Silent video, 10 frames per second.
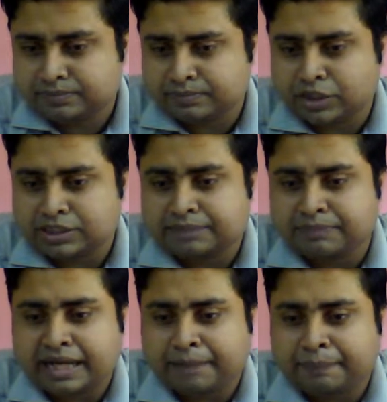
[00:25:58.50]
Because it
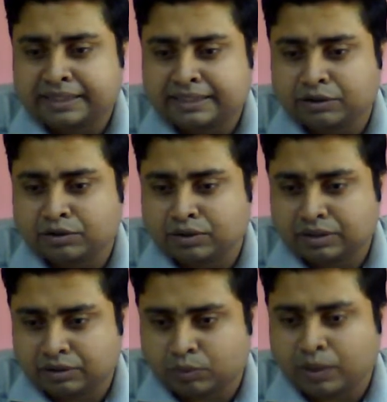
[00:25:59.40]
may happen
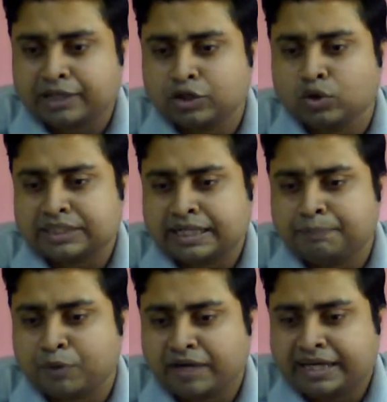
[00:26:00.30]
what note I am
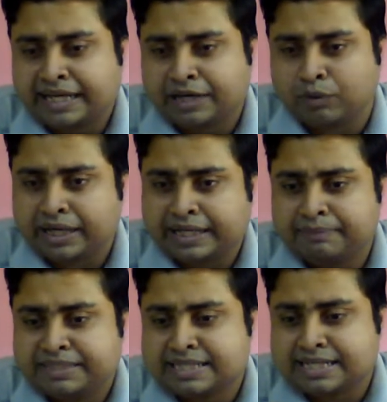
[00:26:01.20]
providing and what I
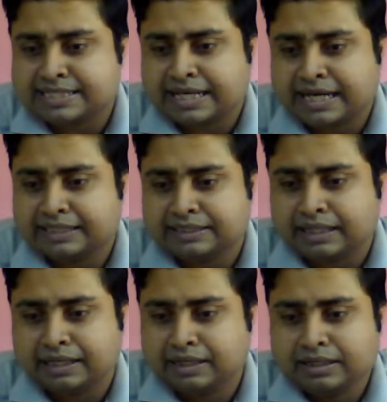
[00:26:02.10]
am discussing, and
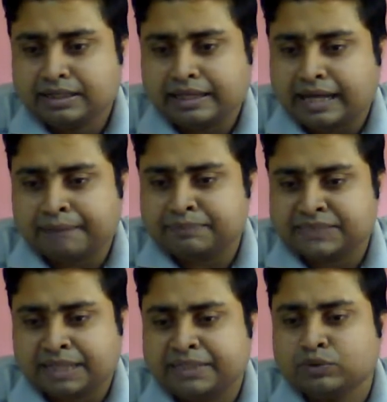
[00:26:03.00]
I'm
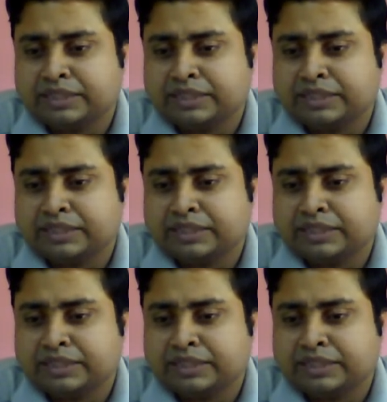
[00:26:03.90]
some new